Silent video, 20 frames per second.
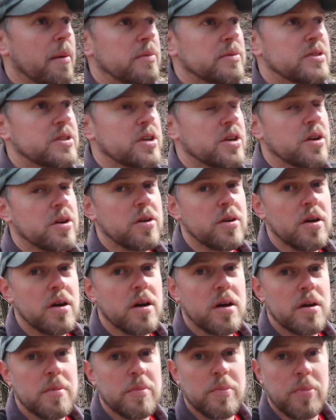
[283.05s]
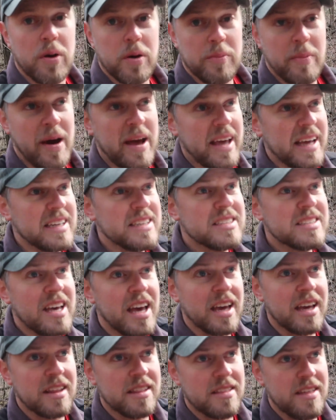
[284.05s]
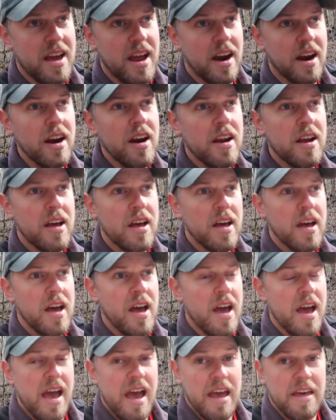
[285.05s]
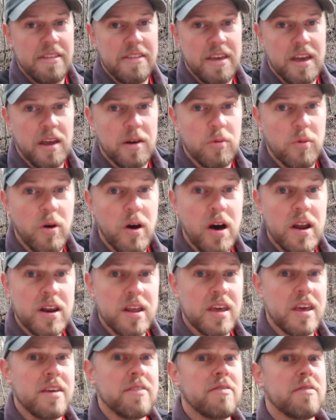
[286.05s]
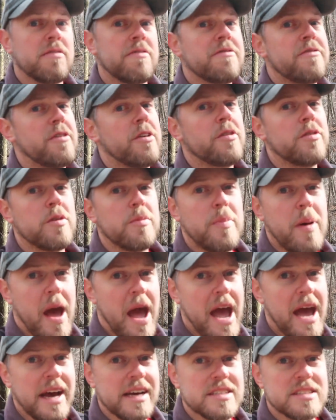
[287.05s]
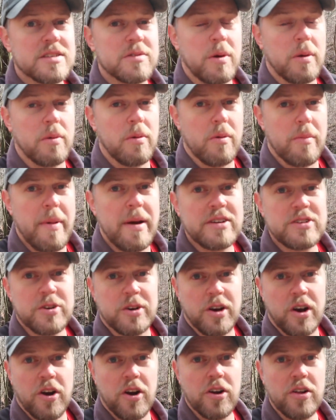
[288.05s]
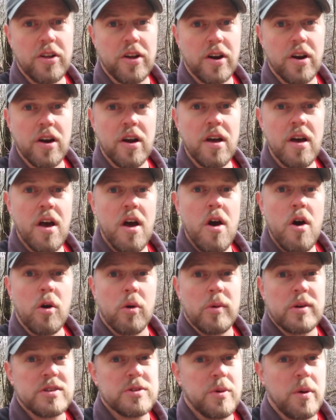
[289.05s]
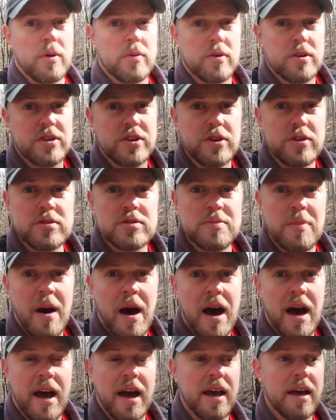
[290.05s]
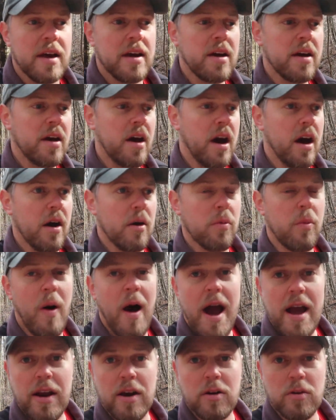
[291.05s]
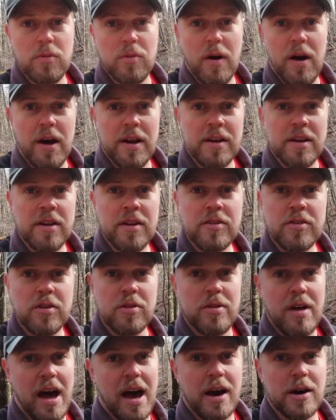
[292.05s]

able to put my intake there and then run even further past where we were measuring earlier, which will reduce my wire run to the